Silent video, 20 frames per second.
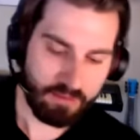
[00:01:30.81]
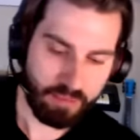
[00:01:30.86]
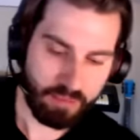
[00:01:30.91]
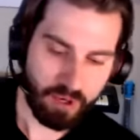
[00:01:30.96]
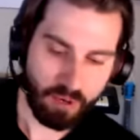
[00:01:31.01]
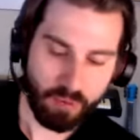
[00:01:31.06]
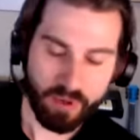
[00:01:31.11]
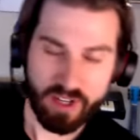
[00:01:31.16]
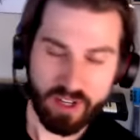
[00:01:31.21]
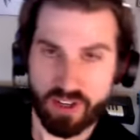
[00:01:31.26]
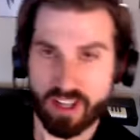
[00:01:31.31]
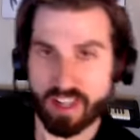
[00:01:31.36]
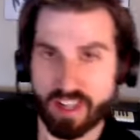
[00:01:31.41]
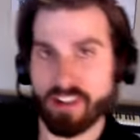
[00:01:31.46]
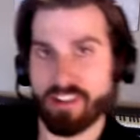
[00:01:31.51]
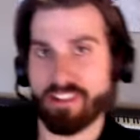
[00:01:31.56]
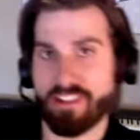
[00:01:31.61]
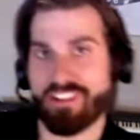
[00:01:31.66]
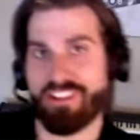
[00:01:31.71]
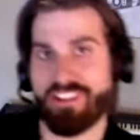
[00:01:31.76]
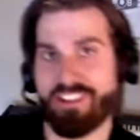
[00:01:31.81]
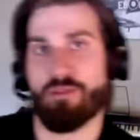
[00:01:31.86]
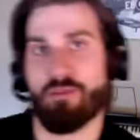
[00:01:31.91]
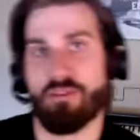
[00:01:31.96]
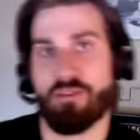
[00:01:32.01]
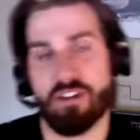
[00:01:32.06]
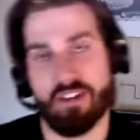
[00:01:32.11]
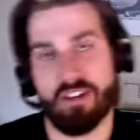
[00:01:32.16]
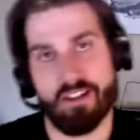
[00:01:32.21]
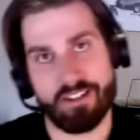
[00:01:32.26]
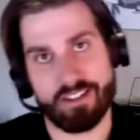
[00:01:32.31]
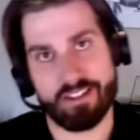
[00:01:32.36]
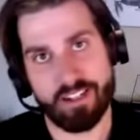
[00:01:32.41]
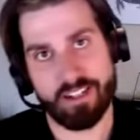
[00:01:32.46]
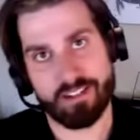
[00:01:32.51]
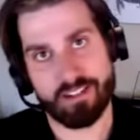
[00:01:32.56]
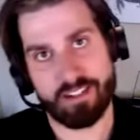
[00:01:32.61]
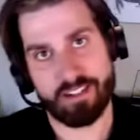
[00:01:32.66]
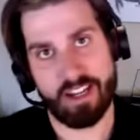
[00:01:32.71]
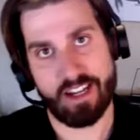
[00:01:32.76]
But when you get on to do a
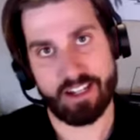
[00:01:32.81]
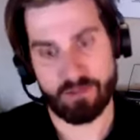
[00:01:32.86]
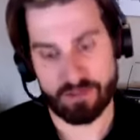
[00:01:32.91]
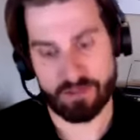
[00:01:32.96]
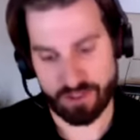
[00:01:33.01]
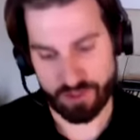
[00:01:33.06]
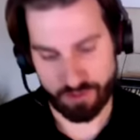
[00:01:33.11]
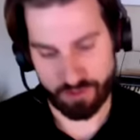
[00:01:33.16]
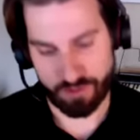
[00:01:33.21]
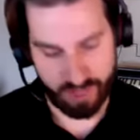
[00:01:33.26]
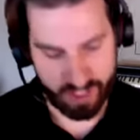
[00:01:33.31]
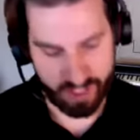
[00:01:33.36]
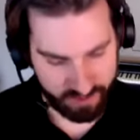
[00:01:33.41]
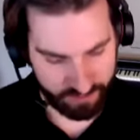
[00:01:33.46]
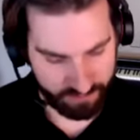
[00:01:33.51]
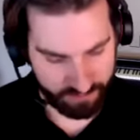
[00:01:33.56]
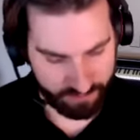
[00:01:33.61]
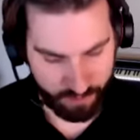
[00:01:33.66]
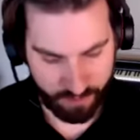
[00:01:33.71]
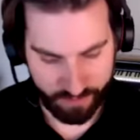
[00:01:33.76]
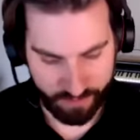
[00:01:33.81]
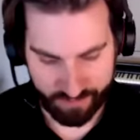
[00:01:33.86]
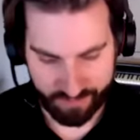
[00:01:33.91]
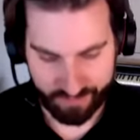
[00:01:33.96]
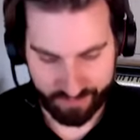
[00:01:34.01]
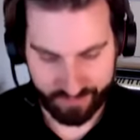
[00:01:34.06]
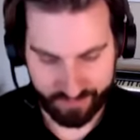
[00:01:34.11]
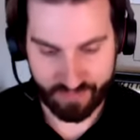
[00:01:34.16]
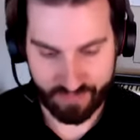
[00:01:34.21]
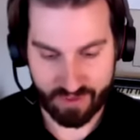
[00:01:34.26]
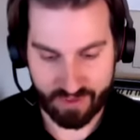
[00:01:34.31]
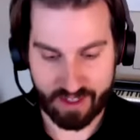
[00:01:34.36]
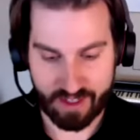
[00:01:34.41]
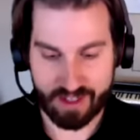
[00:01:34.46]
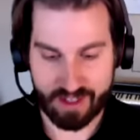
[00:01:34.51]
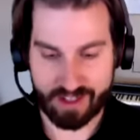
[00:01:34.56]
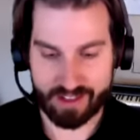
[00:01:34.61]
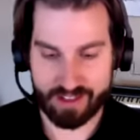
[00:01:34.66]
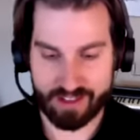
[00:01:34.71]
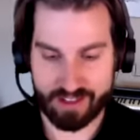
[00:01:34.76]
sales tax registration form,
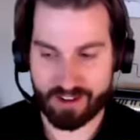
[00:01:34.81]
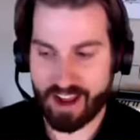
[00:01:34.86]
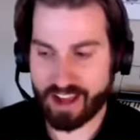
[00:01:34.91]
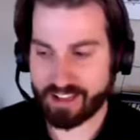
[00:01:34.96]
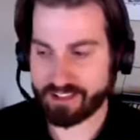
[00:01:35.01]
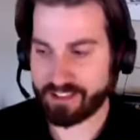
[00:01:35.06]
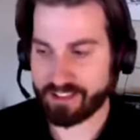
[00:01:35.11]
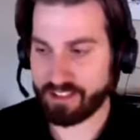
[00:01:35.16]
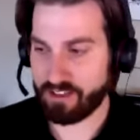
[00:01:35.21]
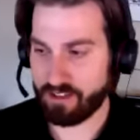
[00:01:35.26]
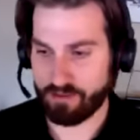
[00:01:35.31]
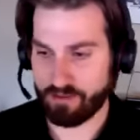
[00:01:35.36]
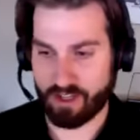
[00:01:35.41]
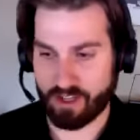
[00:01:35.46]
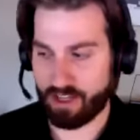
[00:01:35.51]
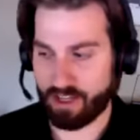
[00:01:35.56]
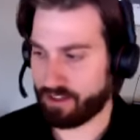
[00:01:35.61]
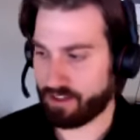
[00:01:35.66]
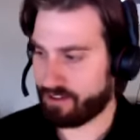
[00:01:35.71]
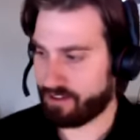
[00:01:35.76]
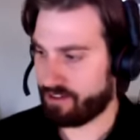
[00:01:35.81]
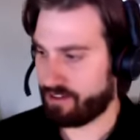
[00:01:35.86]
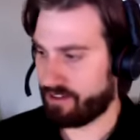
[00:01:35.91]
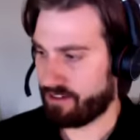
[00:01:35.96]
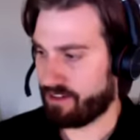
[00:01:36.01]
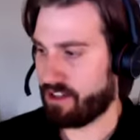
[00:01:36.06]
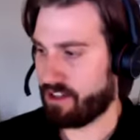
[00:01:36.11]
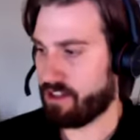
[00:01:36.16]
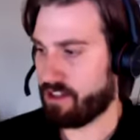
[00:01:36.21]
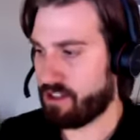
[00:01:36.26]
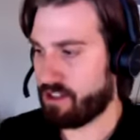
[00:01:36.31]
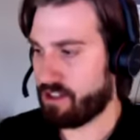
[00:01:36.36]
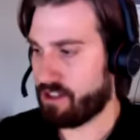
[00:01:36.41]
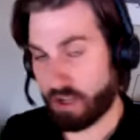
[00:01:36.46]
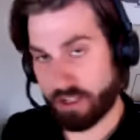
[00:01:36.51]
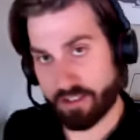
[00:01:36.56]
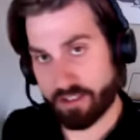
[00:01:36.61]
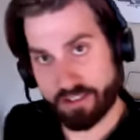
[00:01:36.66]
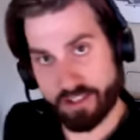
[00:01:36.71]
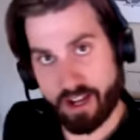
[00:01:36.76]
they're asking you, like, do you
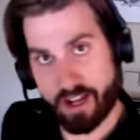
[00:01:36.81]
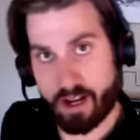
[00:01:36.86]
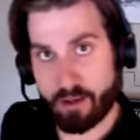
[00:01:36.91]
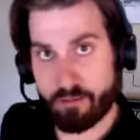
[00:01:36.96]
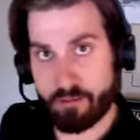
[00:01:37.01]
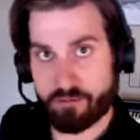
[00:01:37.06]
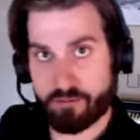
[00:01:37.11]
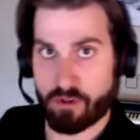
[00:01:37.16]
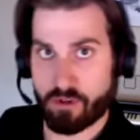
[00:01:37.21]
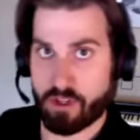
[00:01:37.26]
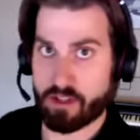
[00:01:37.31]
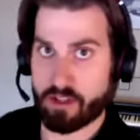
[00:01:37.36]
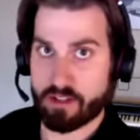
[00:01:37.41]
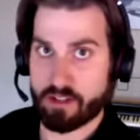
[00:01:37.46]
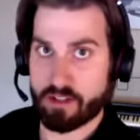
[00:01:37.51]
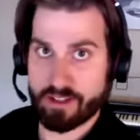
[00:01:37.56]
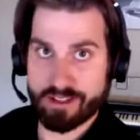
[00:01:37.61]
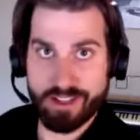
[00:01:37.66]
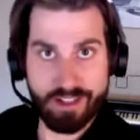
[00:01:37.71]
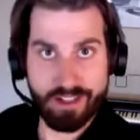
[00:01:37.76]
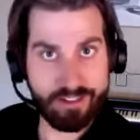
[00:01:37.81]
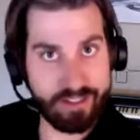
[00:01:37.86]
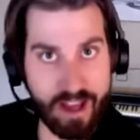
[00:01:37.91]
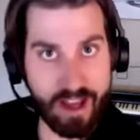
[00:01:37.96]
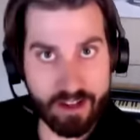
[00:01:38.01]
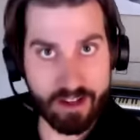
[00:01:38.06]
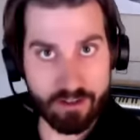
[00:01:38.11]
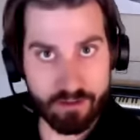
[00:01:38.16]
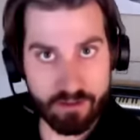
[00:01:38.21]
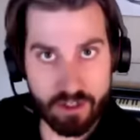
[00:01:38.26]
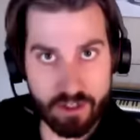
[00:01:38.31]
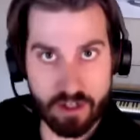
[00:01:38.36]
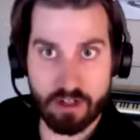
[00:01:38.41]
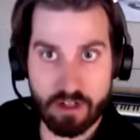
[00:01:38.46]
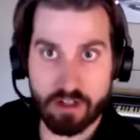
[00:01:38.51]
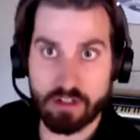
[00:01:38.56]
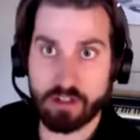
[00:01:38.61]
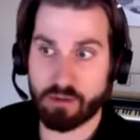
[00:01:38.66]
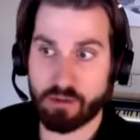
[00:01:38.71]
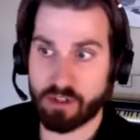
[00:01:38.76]
want to sign up for the sales tax
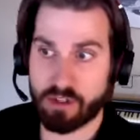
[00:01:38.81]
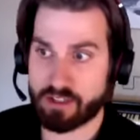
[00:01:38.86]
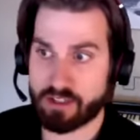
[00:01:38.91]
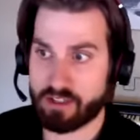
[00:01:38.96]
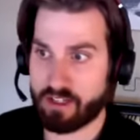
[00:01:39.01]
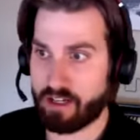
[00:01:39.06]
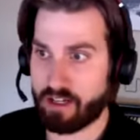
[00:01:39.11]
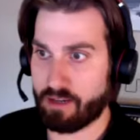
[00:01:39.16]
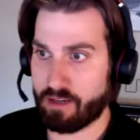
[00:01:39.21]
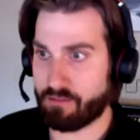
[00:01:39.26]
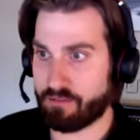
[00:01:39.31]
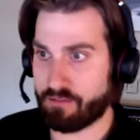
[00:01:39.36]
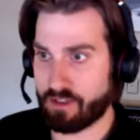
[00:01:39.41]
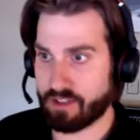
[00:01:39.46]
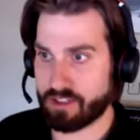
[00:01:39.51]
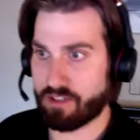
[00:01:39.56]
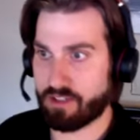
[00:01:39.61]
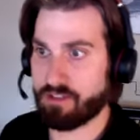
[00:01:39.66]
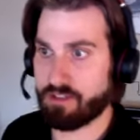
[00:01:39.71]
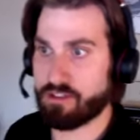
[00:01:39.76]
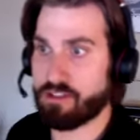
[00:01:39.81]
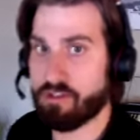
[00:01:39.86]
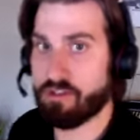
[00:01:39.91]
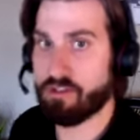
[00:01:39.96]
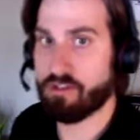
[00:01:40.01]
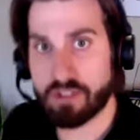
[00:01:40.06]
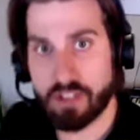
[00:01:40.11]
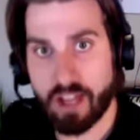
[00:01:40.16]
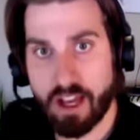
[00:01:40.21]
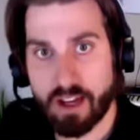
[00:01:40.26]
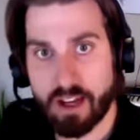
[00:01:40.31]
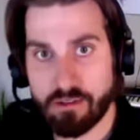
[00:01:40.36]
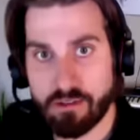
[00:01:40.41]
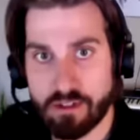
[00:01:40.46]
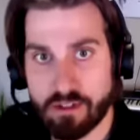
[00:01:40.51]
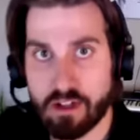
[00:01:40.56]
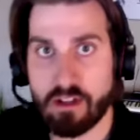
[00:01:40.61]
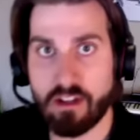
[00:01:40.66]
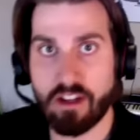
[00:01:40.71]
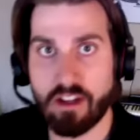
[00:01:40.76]
return? Do you want to sign up for the seller's use tax
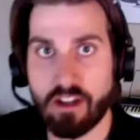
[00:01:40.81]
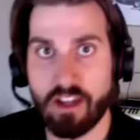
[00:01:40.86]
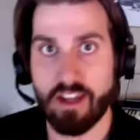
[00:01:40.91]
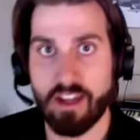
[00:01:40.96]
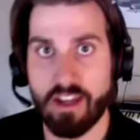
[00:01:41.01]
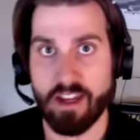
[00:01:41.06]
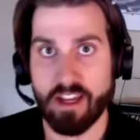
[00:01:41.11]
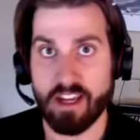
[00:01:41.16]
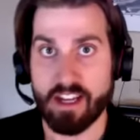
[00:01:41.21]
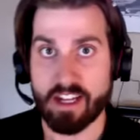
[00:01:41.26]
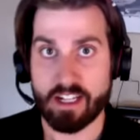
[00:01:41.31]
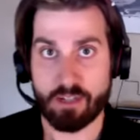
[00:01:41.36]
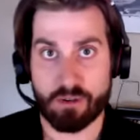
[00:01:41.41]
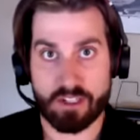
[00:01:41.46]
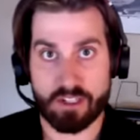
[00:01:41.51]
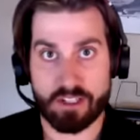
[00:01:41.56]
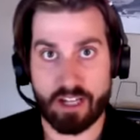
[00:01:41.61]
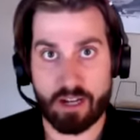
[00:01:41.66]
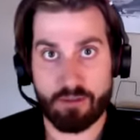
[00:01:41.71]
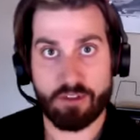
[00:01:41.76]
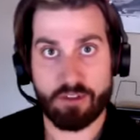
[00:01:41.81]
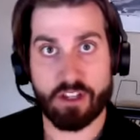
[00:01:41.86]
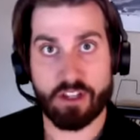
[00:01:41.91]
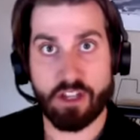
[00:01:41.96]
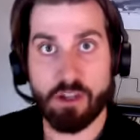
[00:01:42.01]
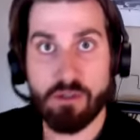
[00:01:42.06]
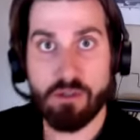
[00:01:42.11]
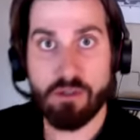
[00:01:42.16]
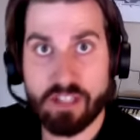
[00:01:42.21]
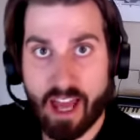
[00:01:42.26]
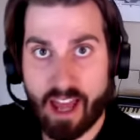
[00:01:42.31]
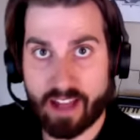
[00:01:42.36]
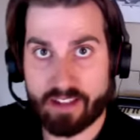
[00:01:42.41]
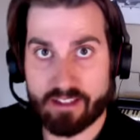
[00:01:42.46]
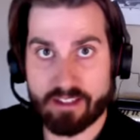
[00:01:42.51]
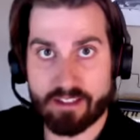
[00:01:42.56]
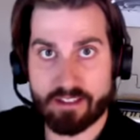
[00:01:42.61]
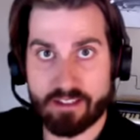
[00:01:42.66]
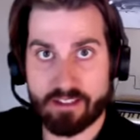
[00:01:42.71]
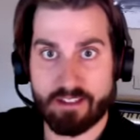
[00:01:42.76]
return? Do you want to sign up for the use
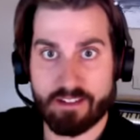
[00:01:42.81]
tax?